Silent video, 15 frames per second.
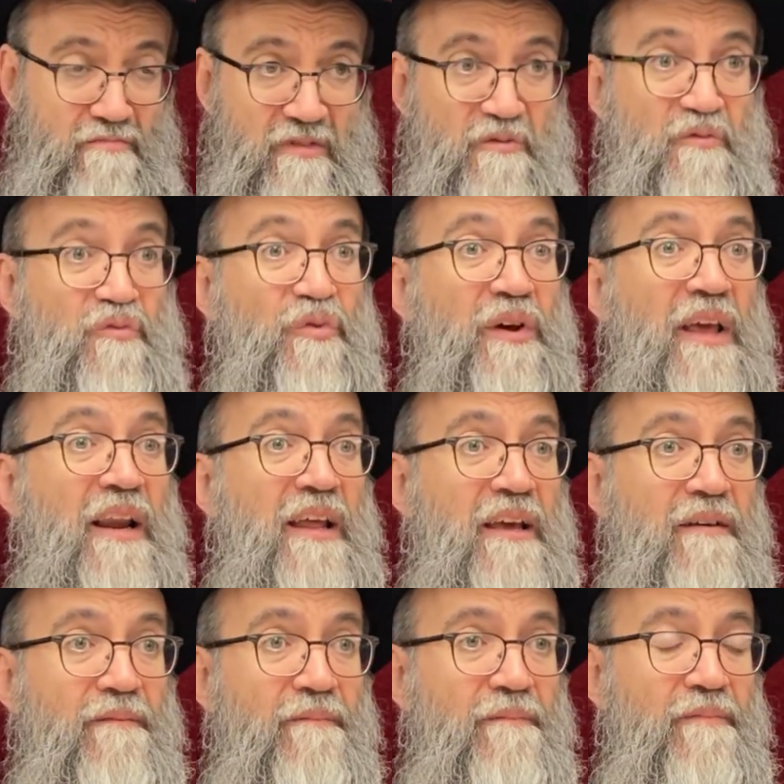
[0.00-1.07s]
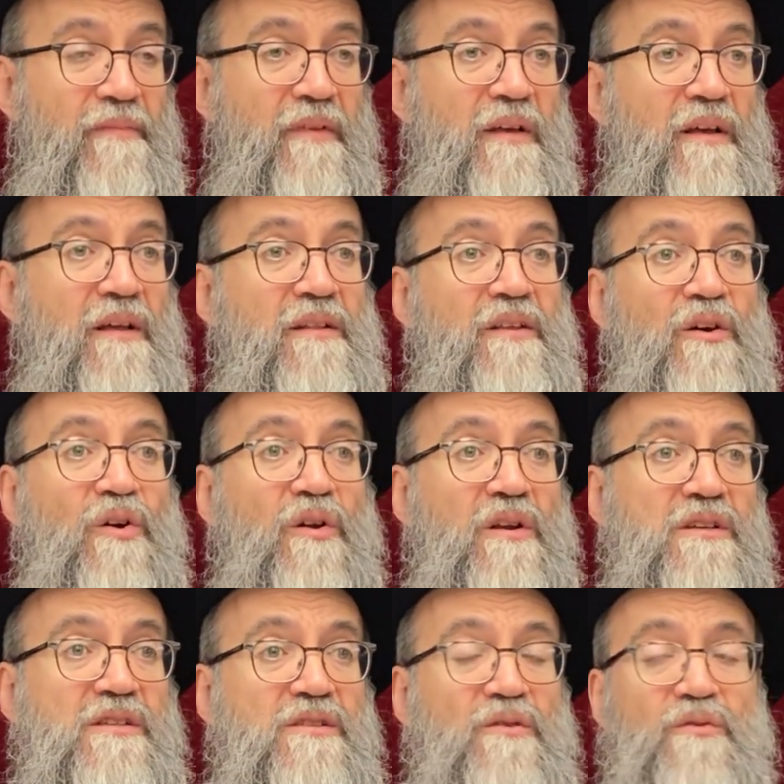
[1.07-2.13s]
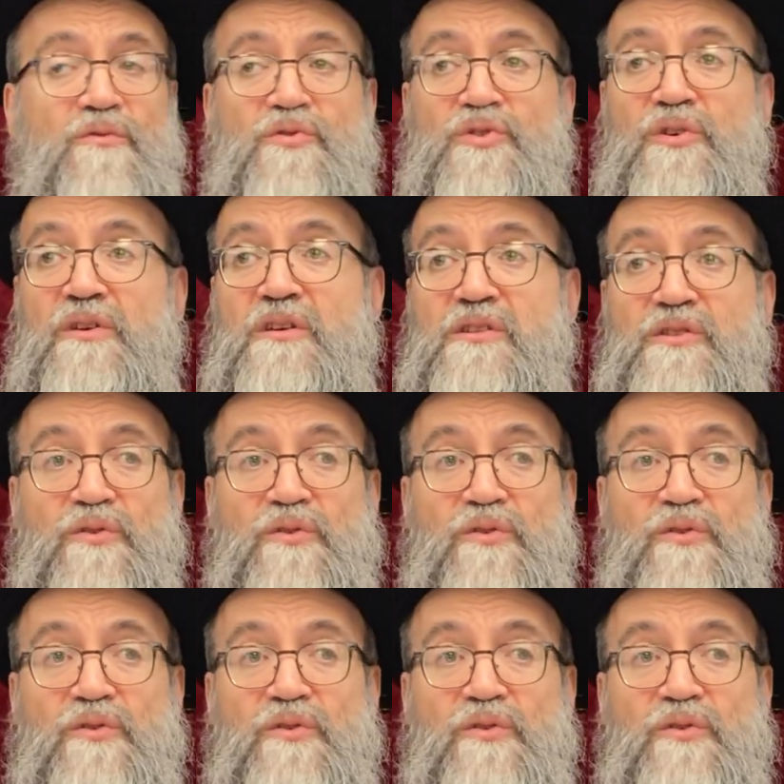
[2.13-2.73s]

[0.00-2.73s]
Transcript: freely, the only solution is